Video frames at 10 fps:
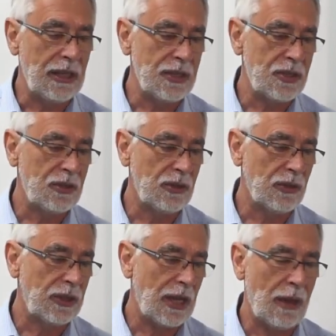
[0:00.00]
is
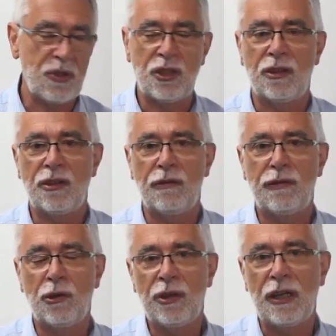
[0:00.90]
to capture the
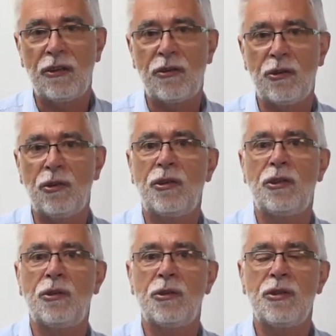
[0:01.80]
flow rate through
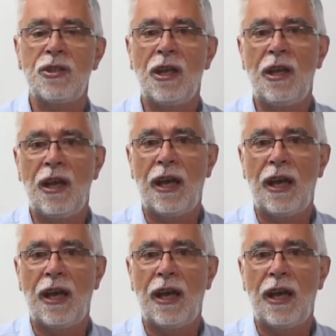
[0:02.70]
the nose